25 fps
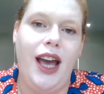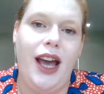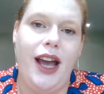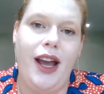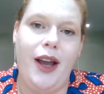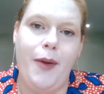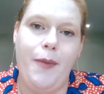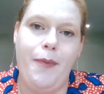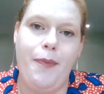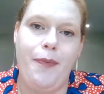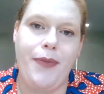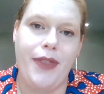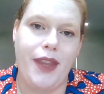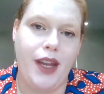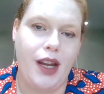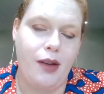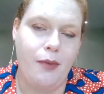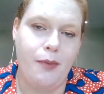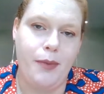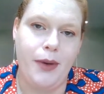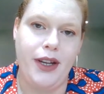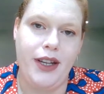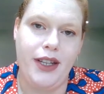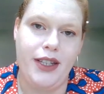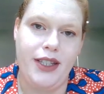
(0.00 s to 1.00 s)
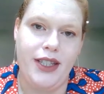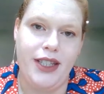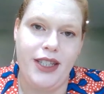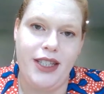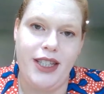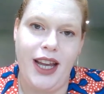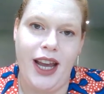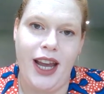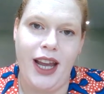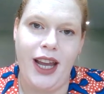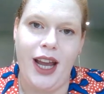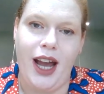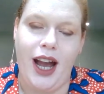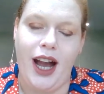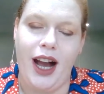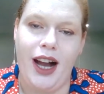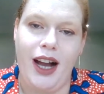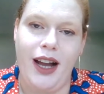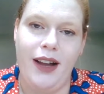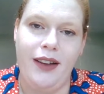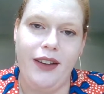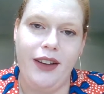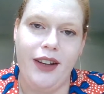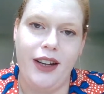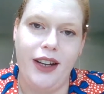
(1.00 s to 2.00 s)
Um, but today
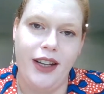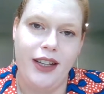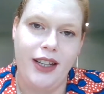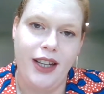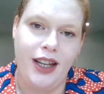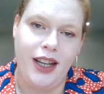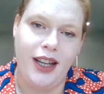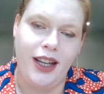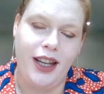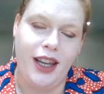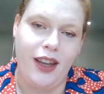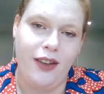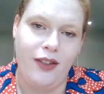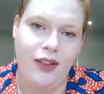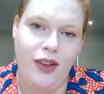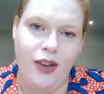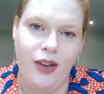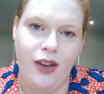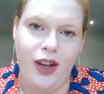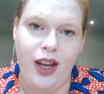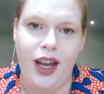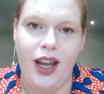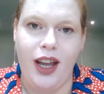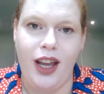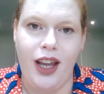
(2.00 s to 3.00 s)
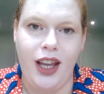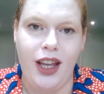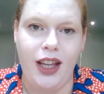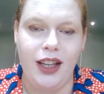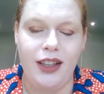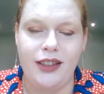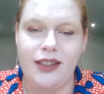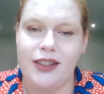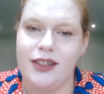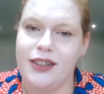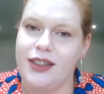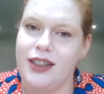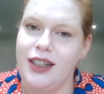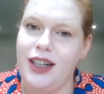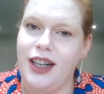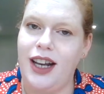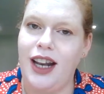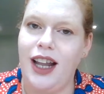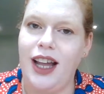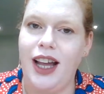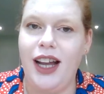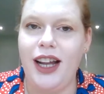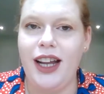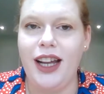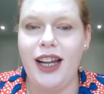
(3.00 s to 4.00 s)
I'm going to give you a
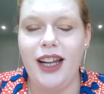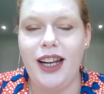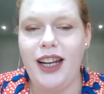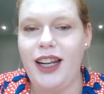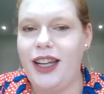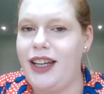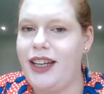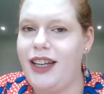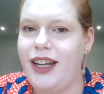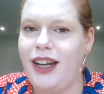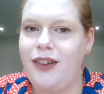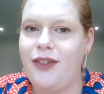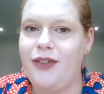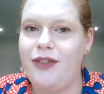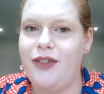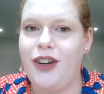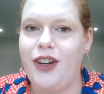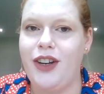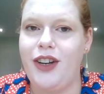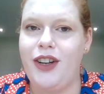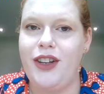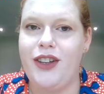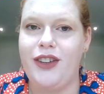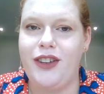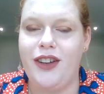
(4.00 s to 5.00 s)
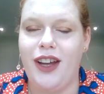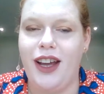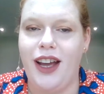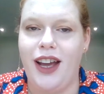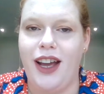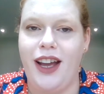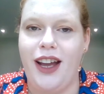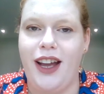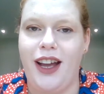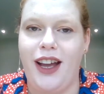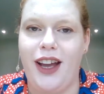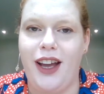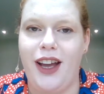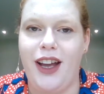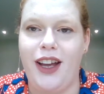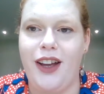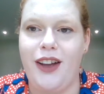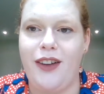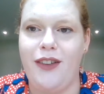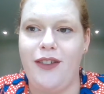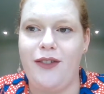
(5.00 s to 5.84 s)
slightly different uh,